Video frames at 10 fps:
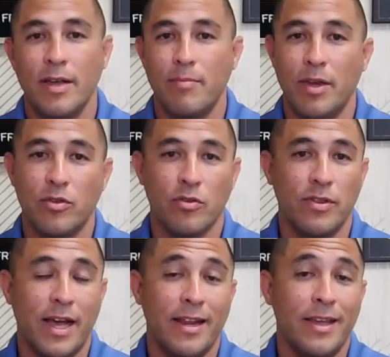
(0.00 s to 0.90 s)
make sure
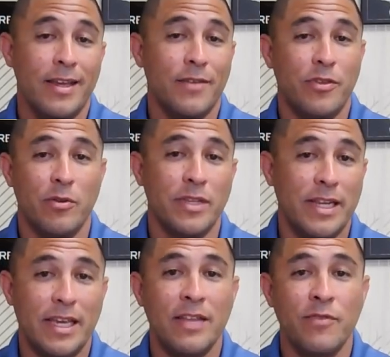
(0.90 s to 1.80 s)
that if there was
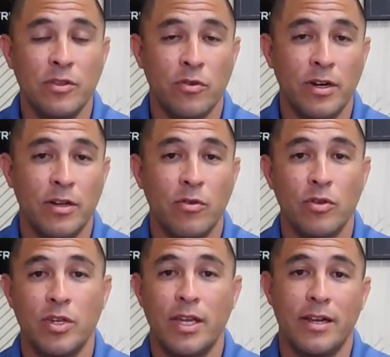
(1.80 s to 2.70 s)
any inventory
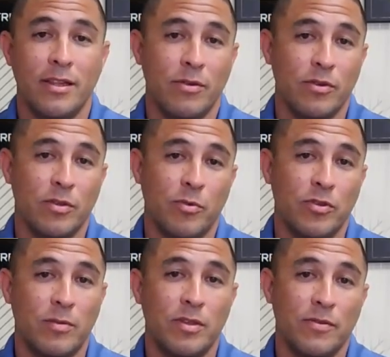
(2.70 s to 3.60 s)
negotiated and there was
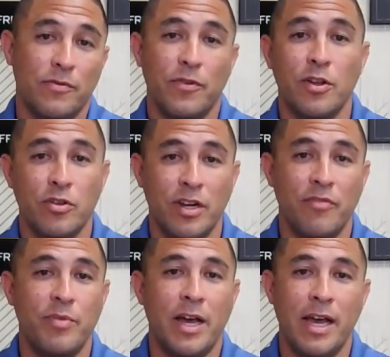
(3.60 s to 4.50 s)
supposed to be some furniture
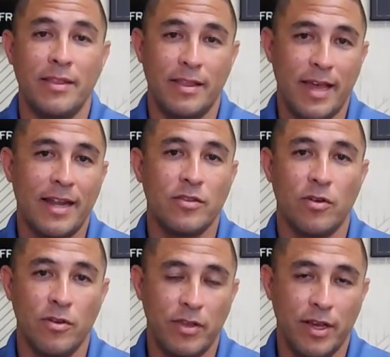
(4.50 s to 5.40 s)
left behind, that that is
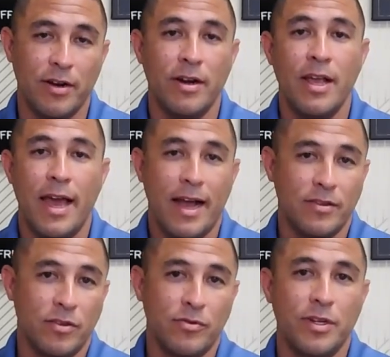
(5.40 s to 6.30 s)
all there
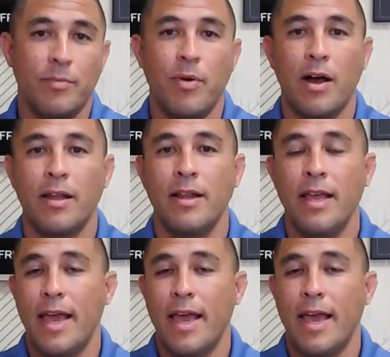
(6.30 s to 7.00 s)
as agreed upon.